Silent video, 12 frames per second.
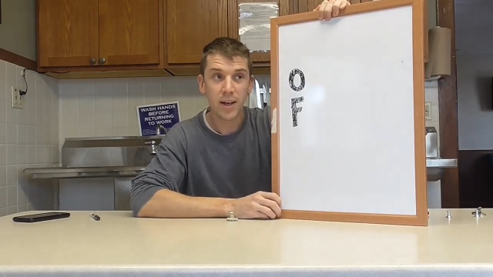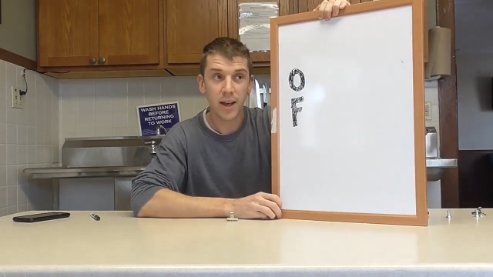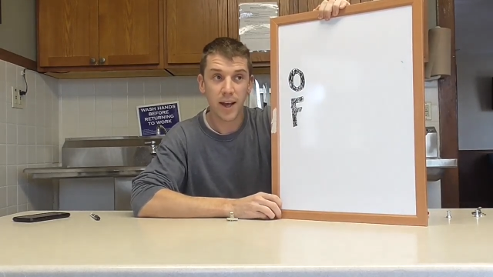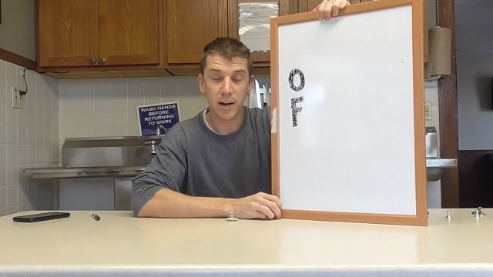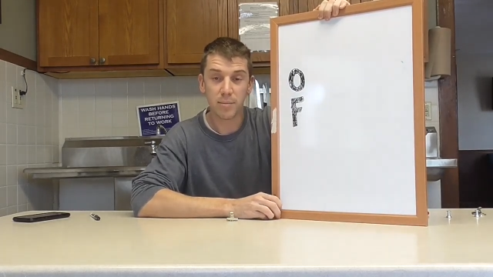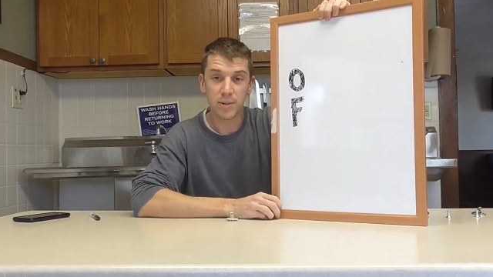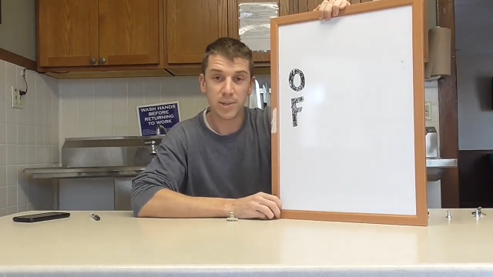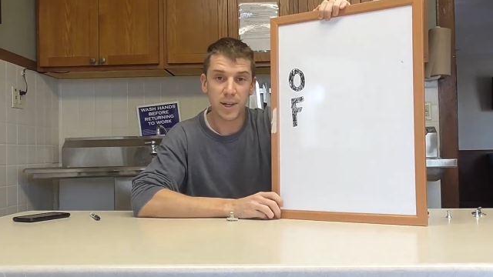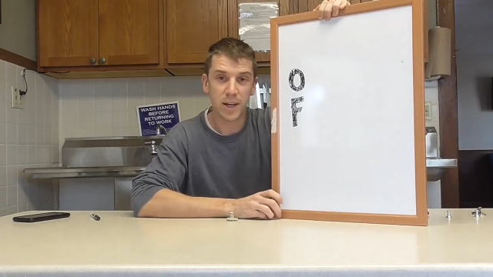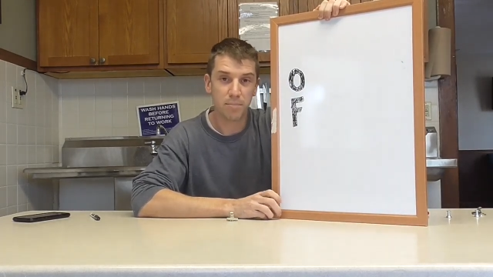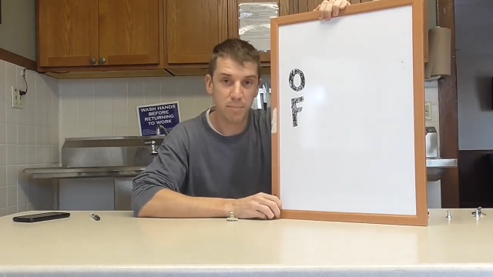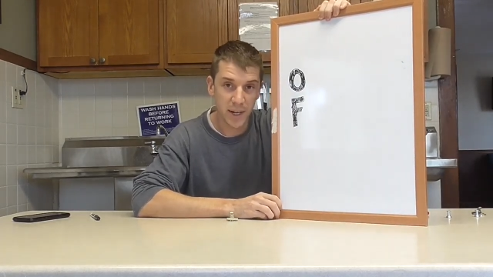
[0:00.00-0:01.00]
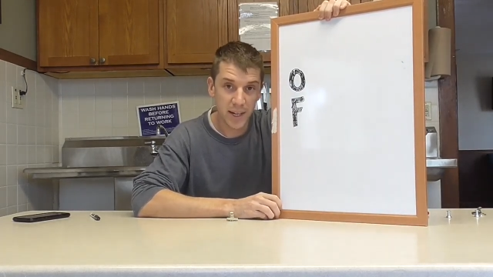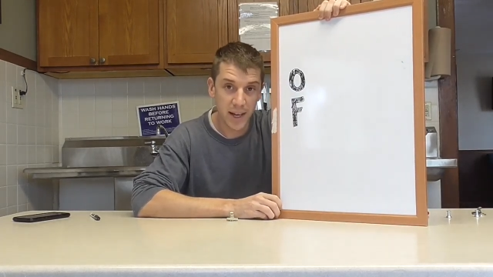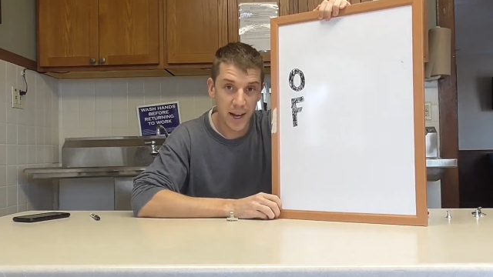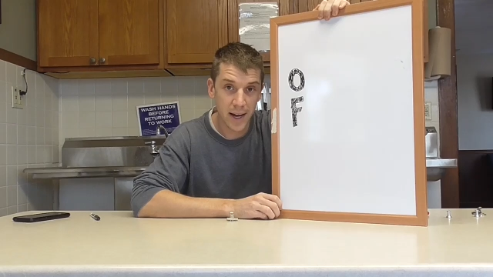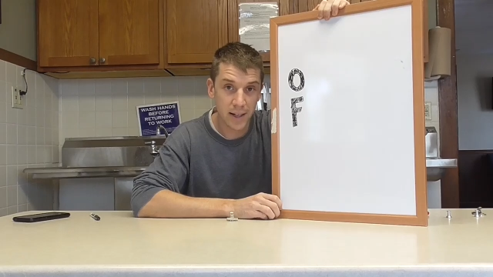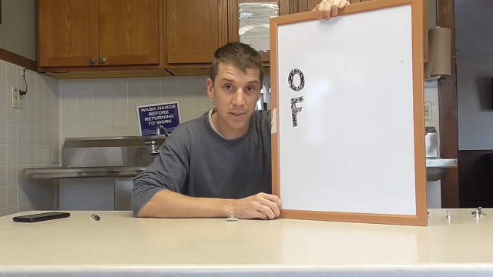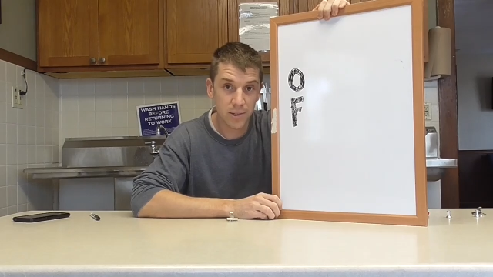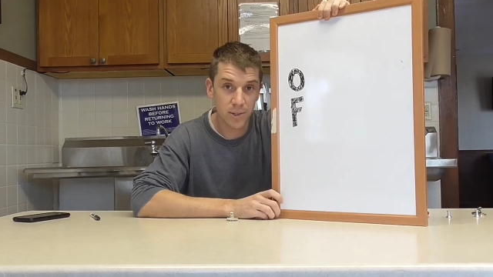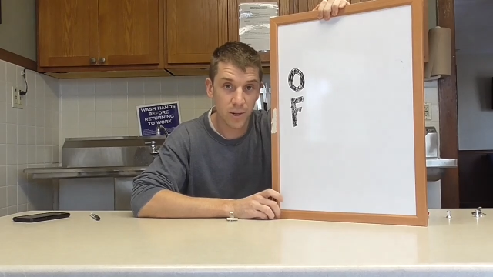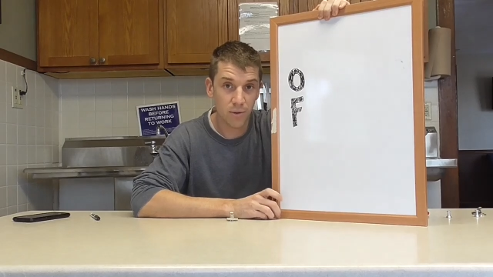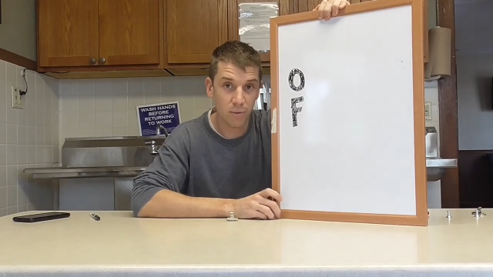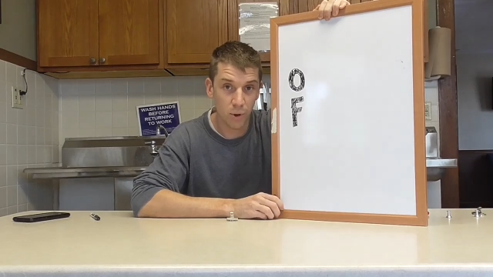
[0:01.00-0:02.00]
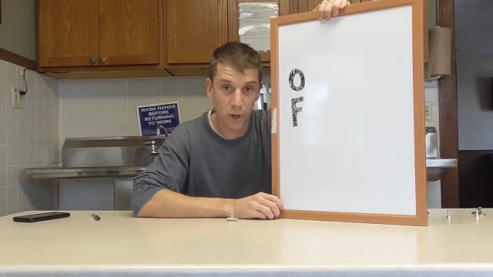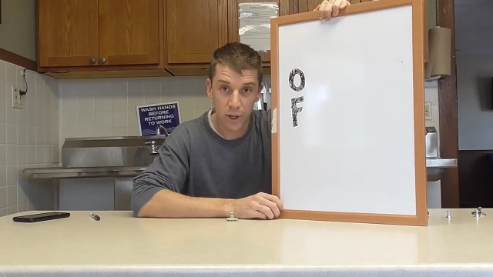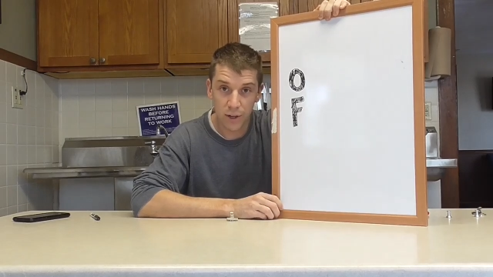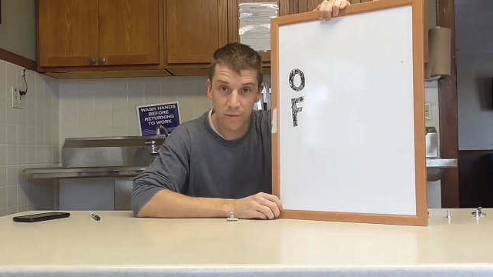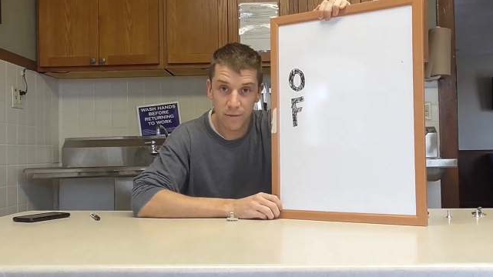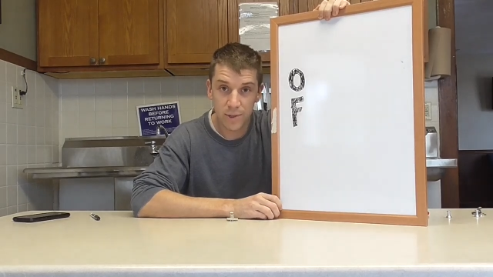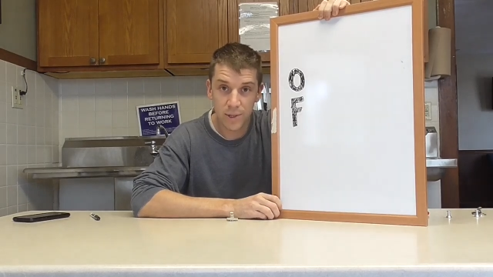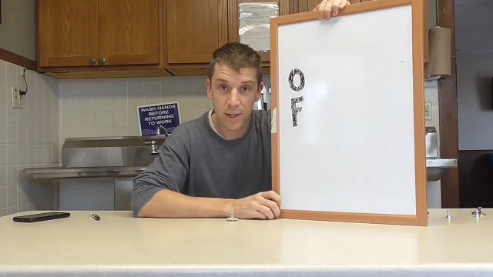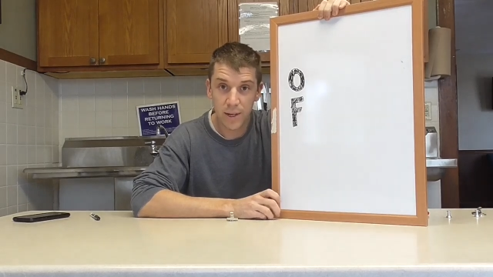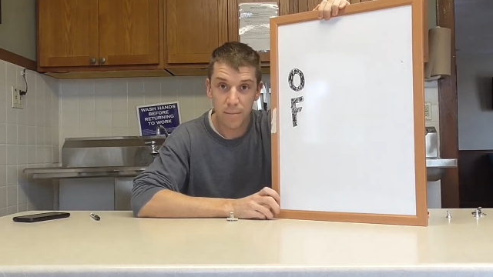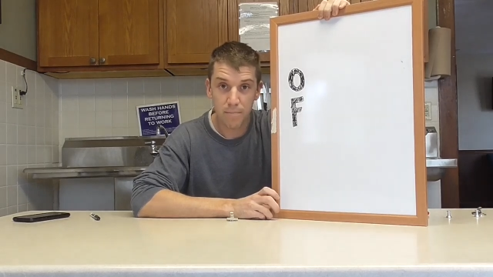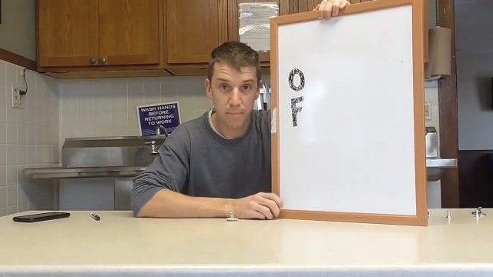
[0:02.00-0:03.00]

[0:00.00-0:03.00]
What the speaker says: animals like big cats, wolves,